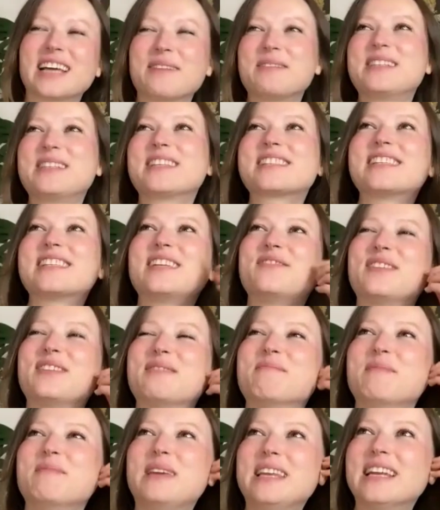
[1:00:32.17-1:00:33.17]
I mean, does it
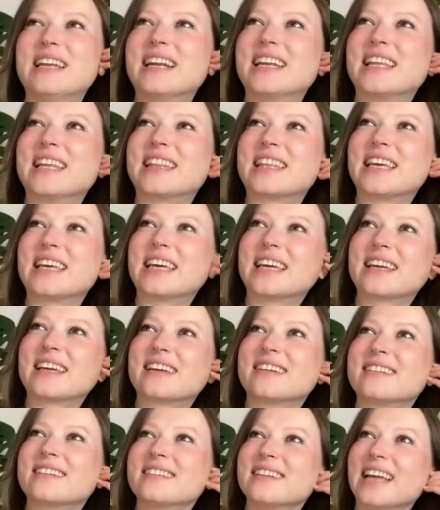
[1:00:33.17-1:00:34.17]
even mean
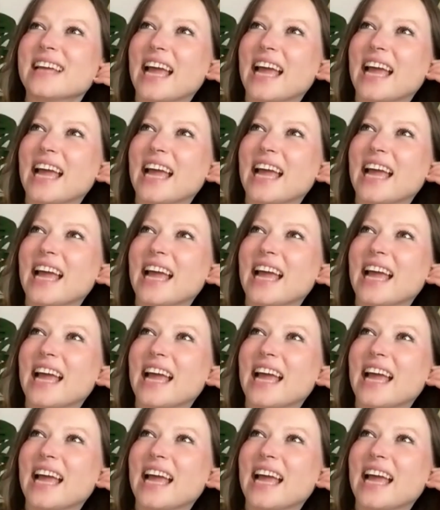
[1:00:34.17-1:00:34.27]
anything?